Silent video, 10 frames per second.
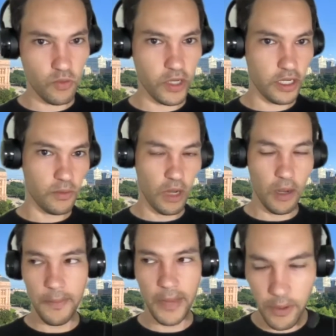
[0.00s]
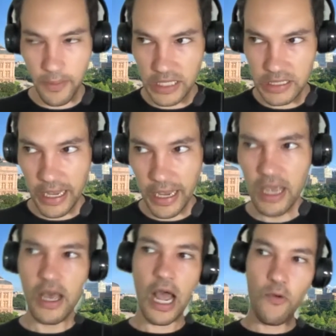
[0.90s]
When a member might say,
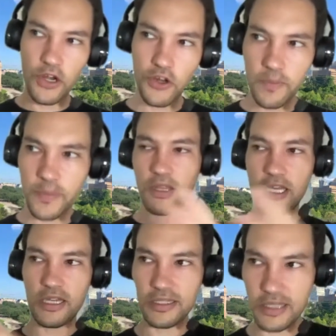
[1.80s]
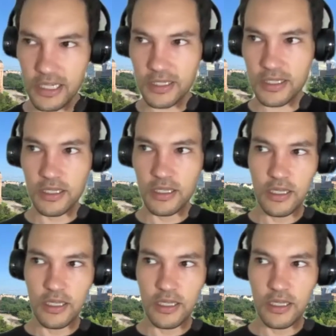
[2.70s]
I want to do a bill that does this,